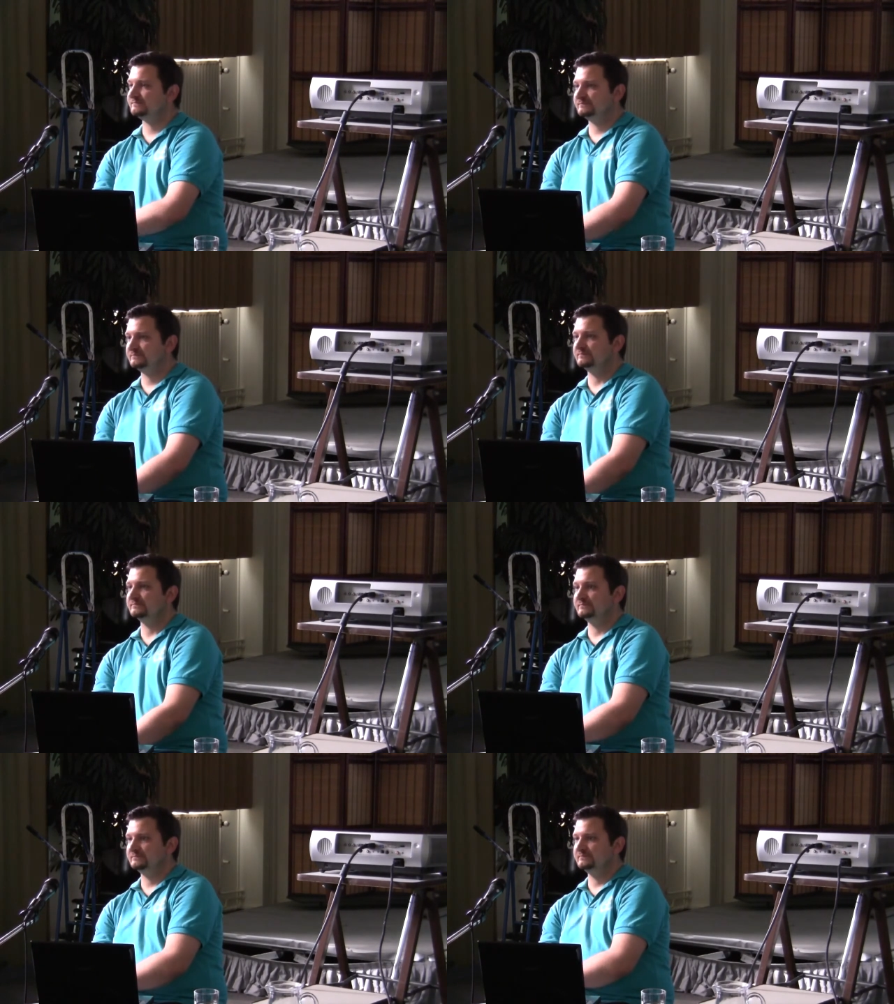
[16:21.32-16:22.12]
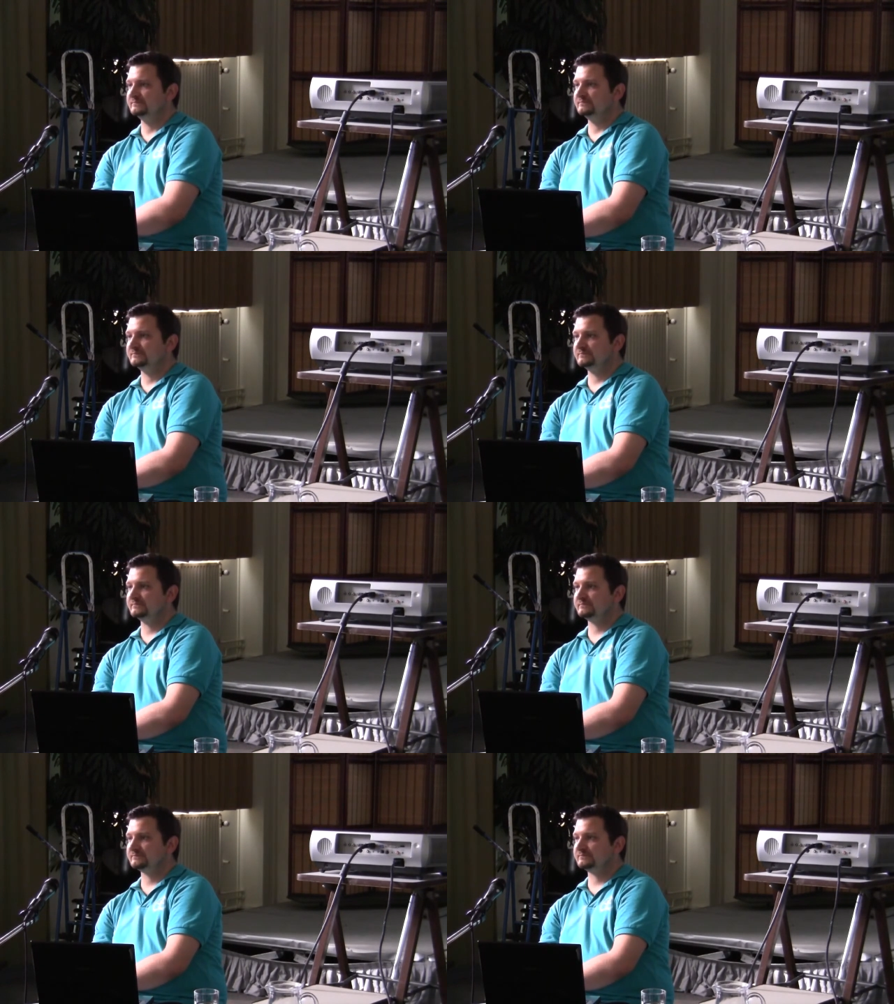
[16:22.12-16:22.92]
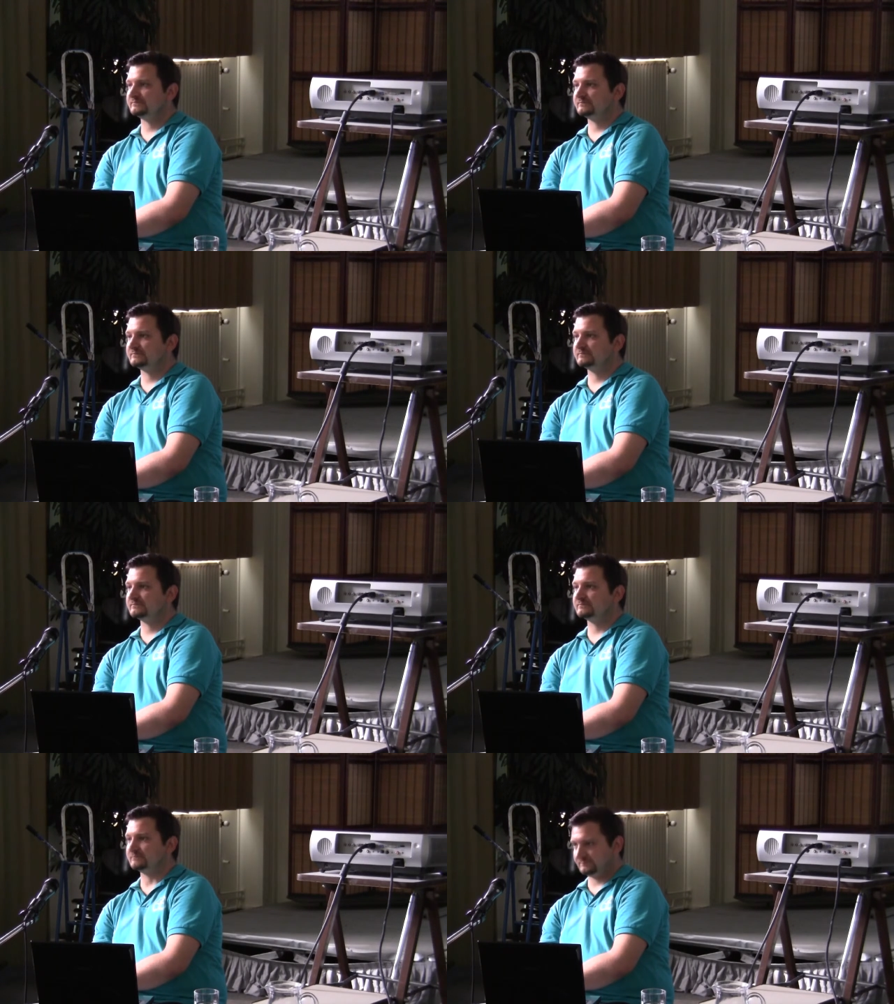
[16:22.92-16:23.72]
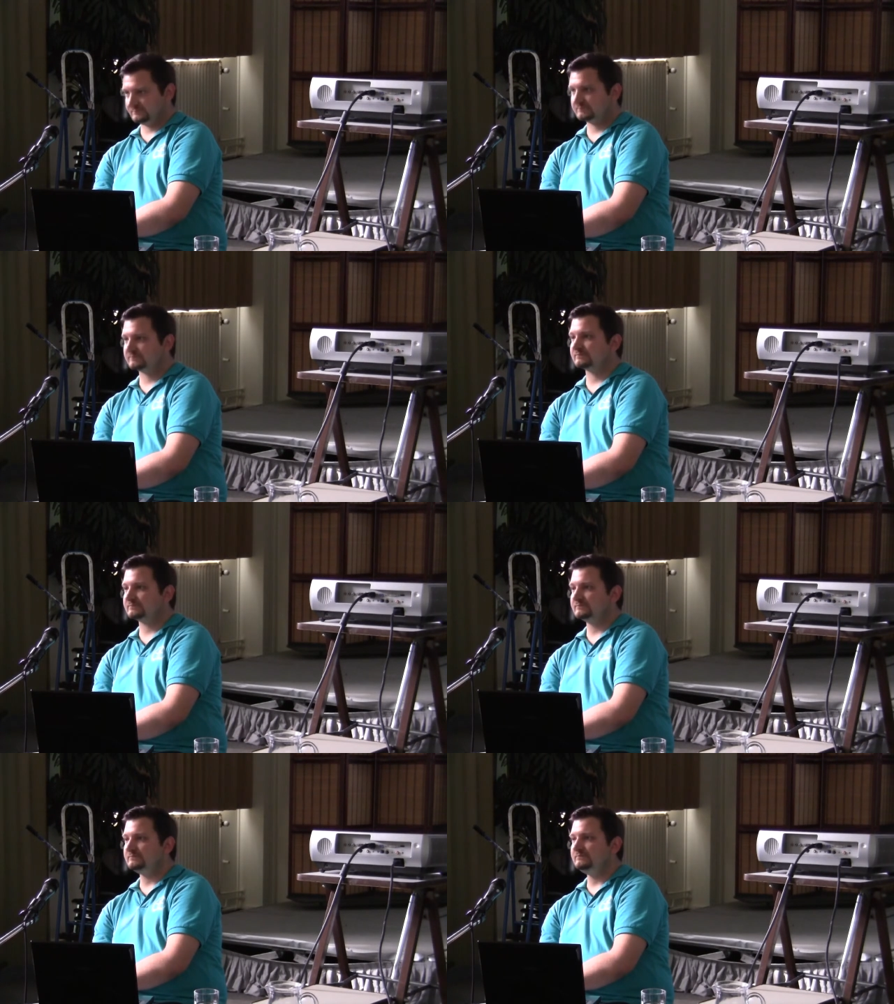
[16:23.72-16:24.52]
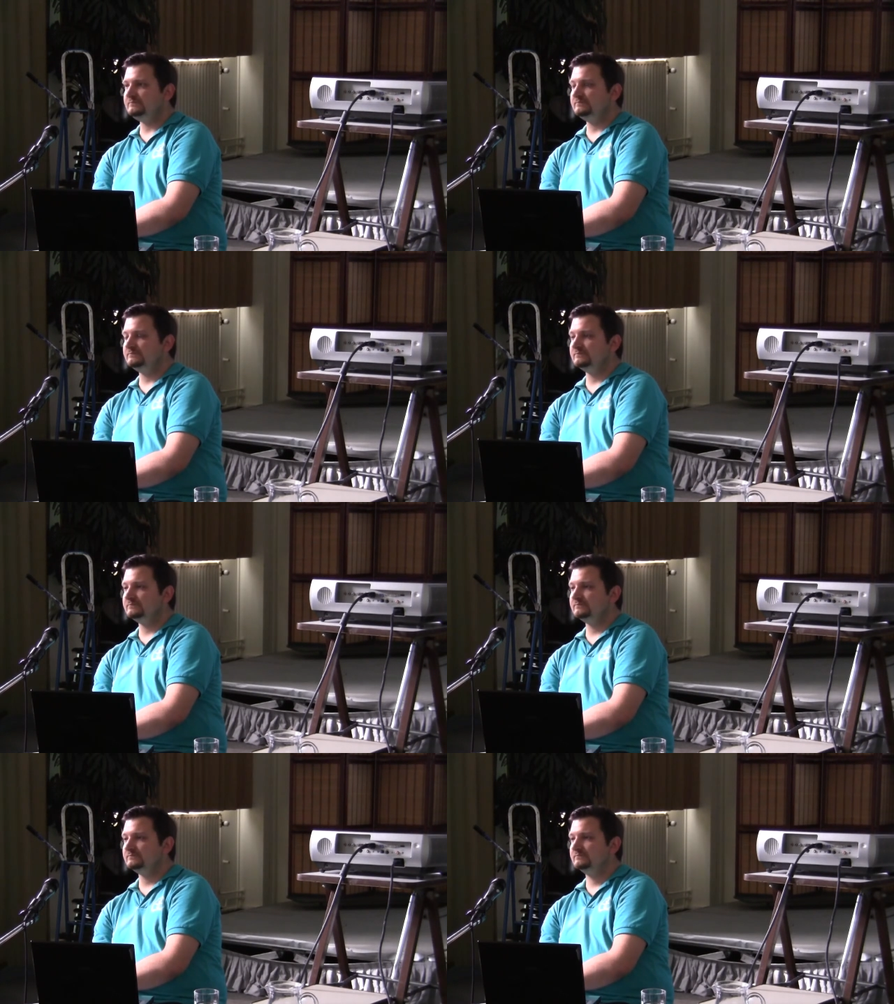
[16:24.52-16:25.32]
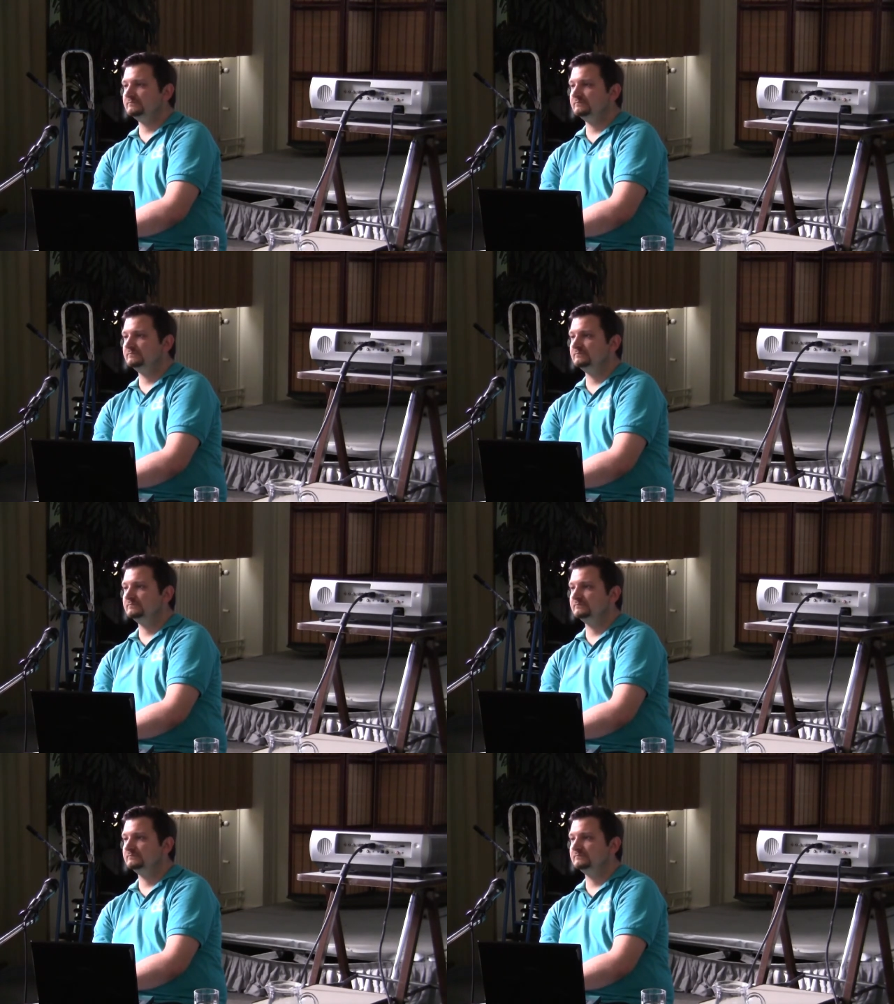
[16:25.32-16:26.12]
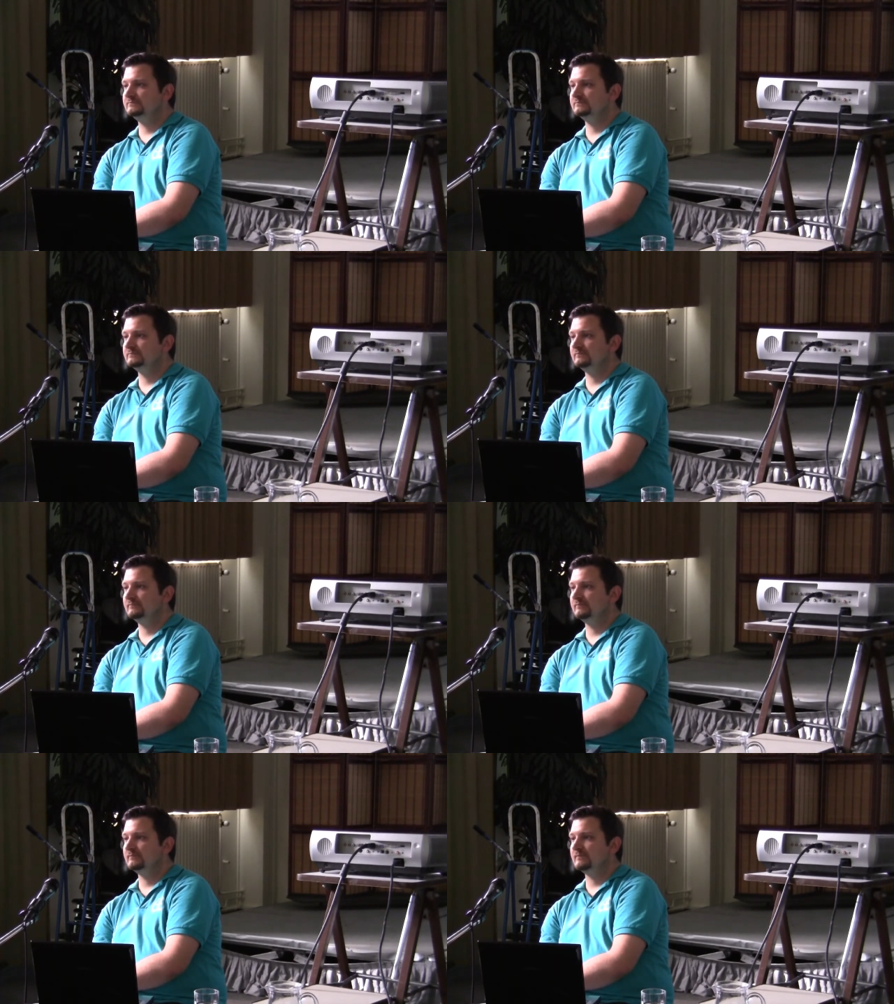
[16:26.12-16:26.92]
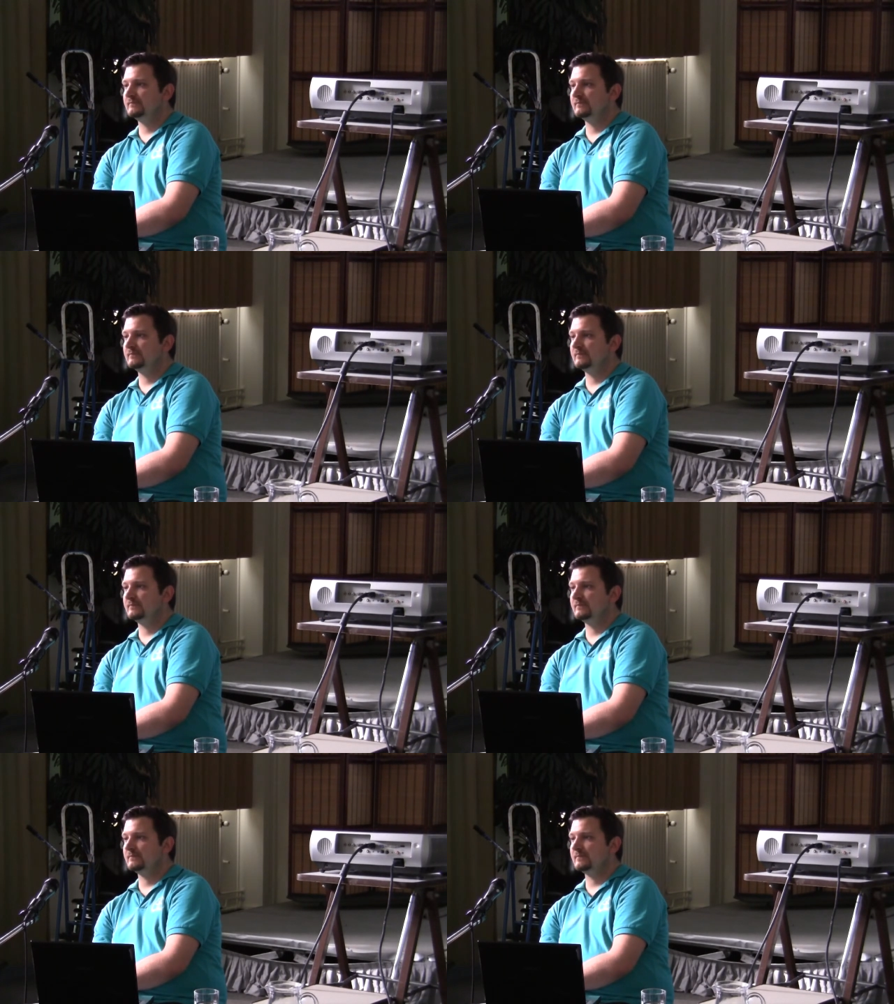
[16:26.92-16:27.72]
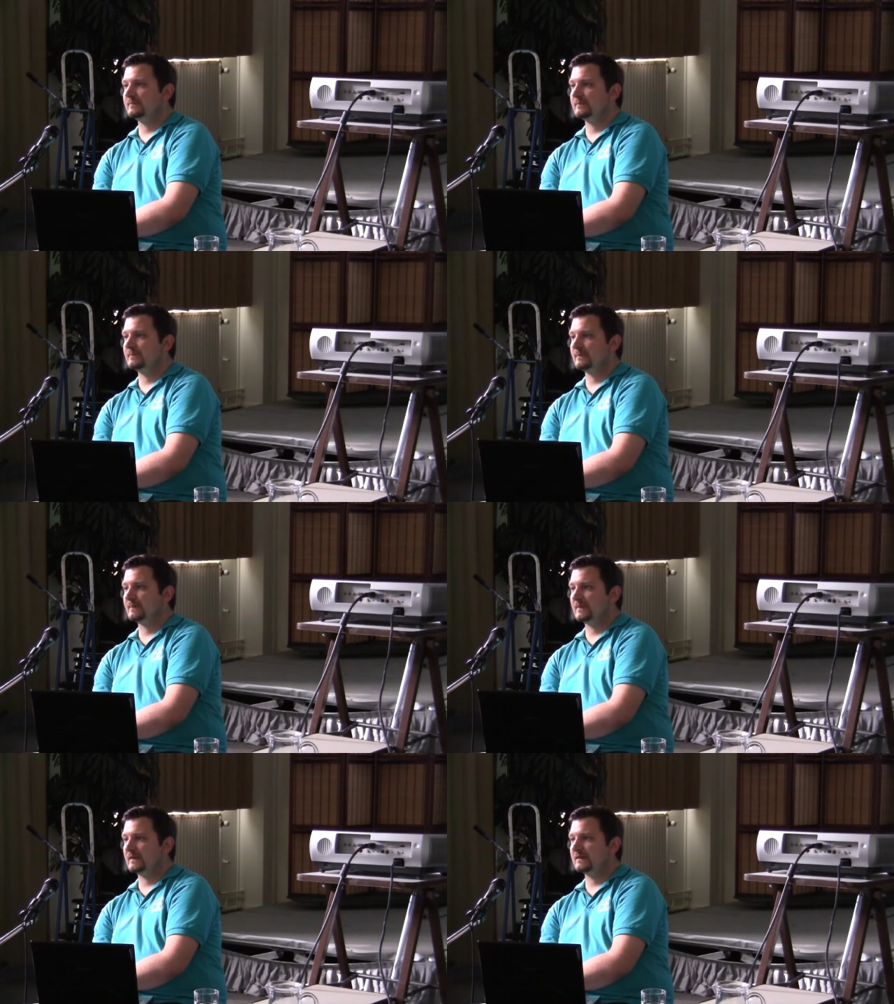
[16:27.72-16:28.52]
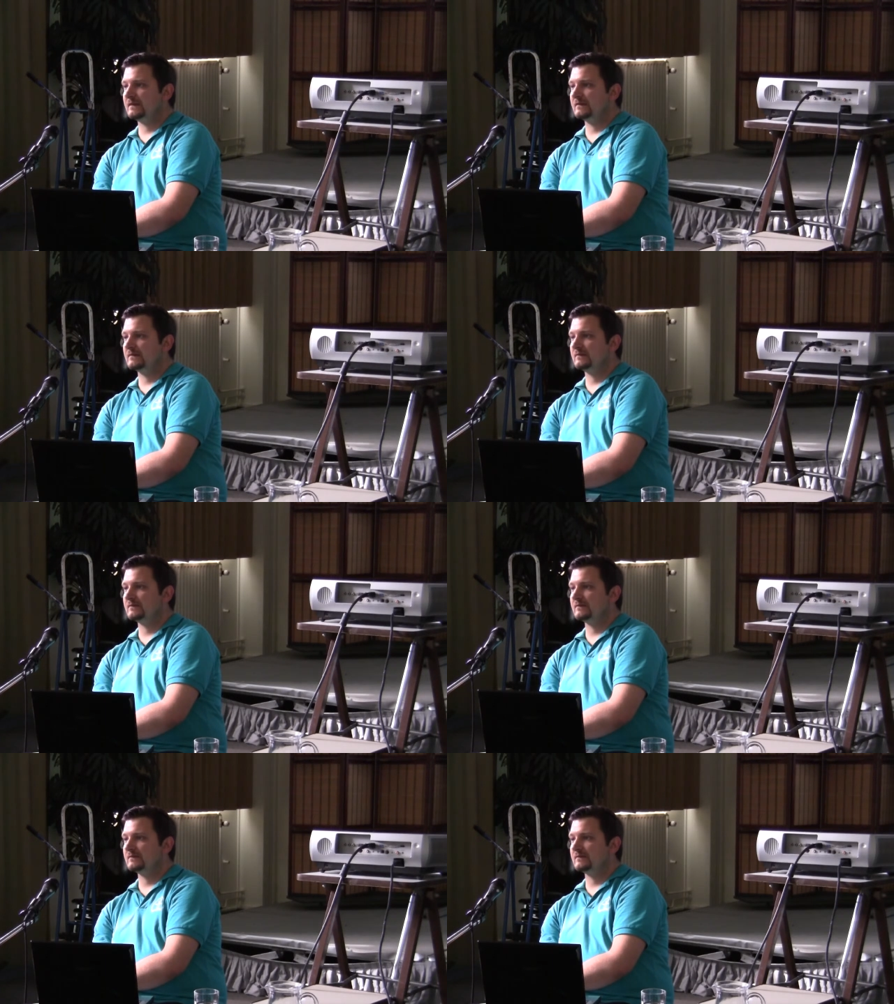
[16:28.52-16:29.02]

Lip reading: (silence)